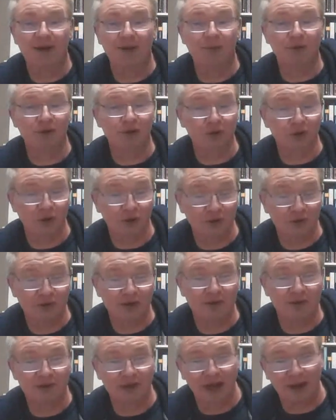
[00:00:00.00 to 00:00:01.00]
which are used to
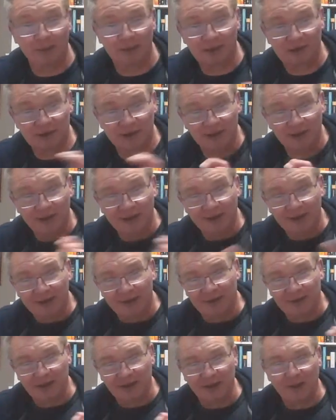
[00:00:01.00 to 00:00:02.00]
establish
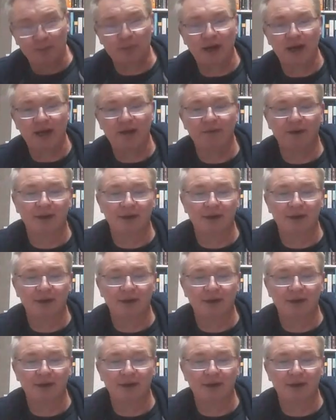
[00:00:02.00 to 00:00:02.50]
this kind of private